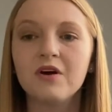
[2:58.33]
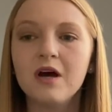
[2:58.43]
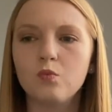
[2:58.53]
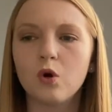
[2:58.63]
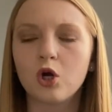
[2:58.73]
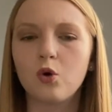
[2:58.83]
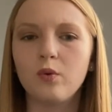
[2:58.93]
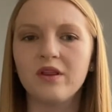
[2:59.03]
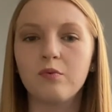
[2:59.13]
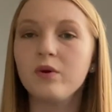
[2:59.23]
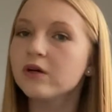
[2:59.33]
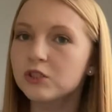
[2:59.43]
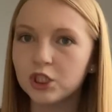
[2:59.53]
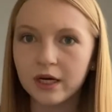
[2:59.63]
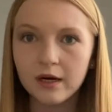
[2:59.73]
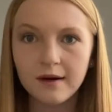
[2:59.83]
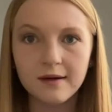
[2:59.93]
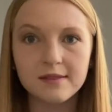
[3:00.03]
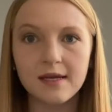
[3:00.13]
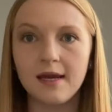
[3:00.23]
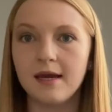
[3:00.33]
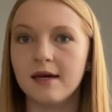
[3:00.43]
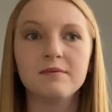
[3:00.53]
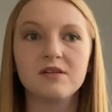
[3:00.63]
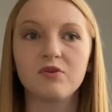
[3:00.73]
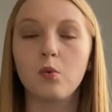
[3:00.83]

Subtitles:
work with wheelchairs and different